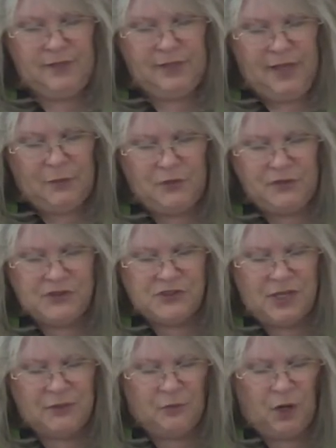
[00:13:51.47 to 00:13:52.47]
And when the
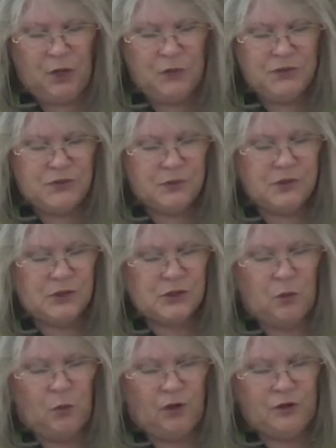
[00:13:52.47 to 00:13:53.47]
sun rose, it was
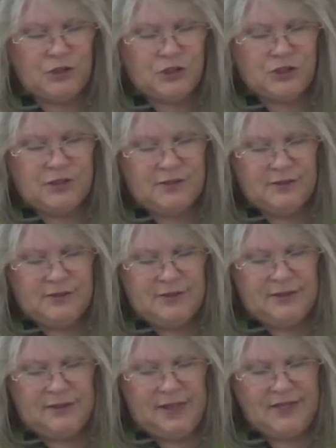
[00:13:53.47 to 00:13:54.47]
scorched,
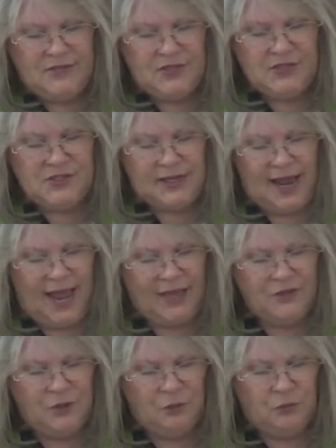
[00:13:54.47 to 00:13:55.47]
and since it had
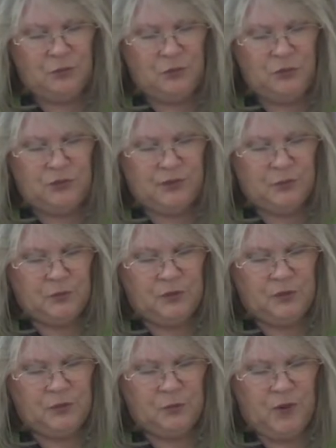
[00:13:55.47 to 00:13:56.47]
no root, it
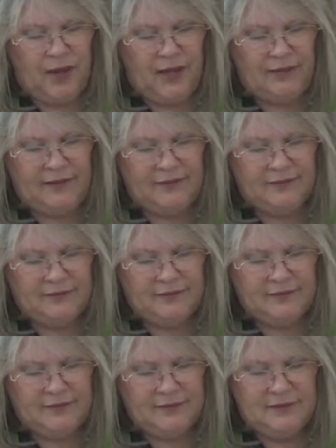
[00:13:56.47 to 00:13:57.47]
withered away.
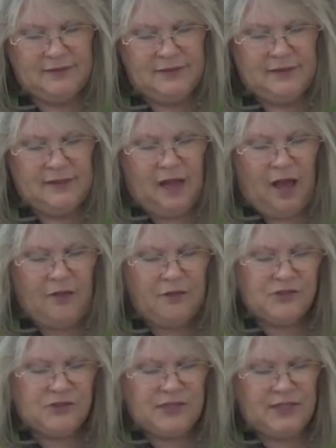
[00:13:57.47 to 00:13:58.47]
Other
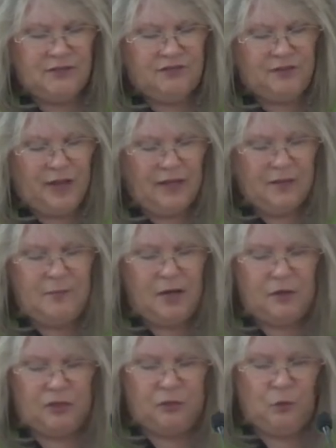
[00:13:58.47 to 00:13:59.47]
seed fell
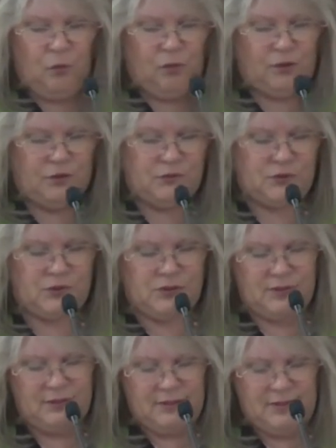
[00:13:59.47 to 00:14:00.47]
among thorns,
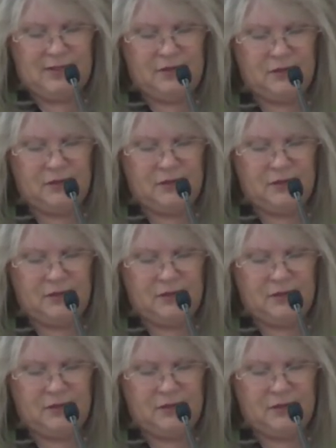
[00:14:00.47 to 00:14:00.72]
and the